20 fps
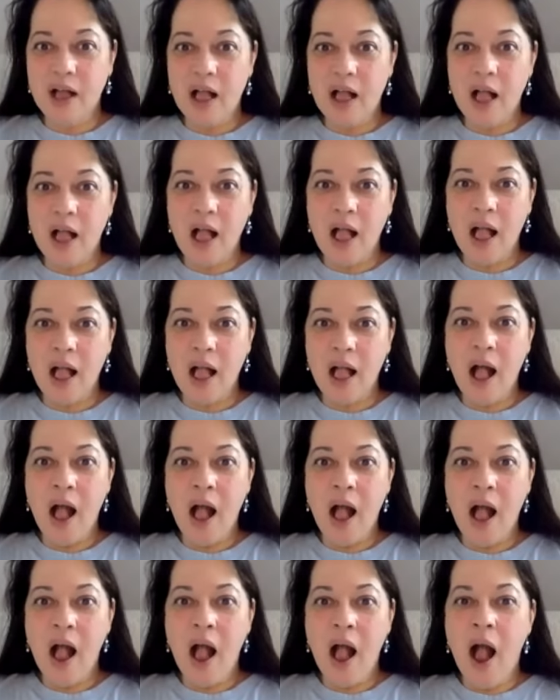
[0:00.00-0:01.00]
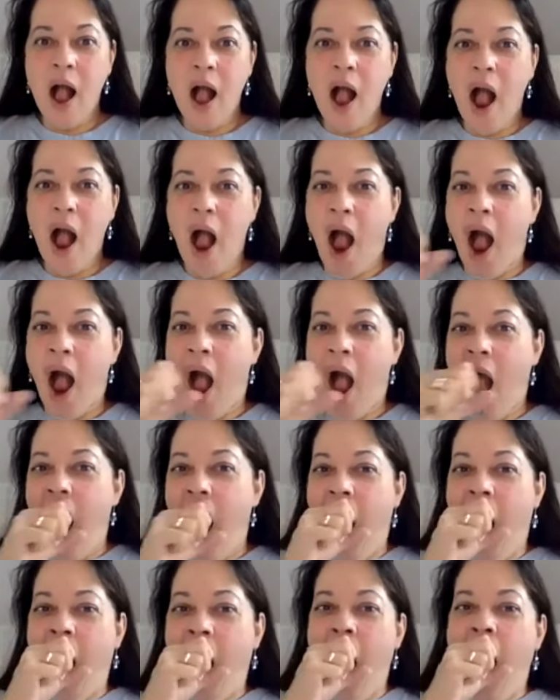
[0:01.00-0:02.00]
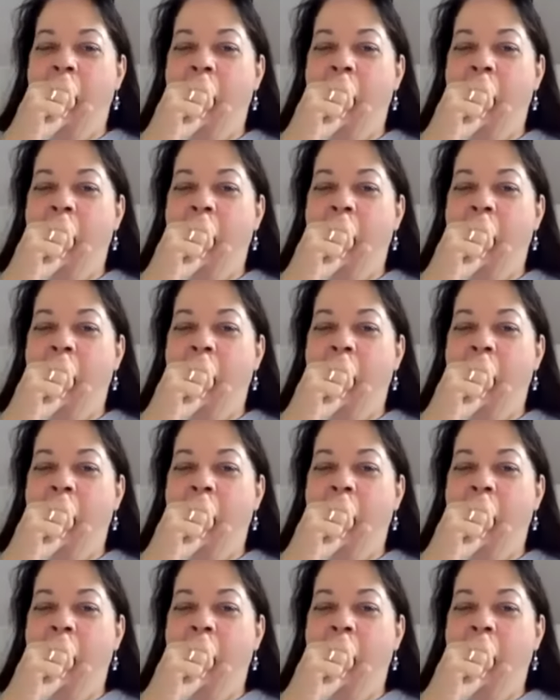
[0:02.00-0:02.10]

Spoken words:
(silence)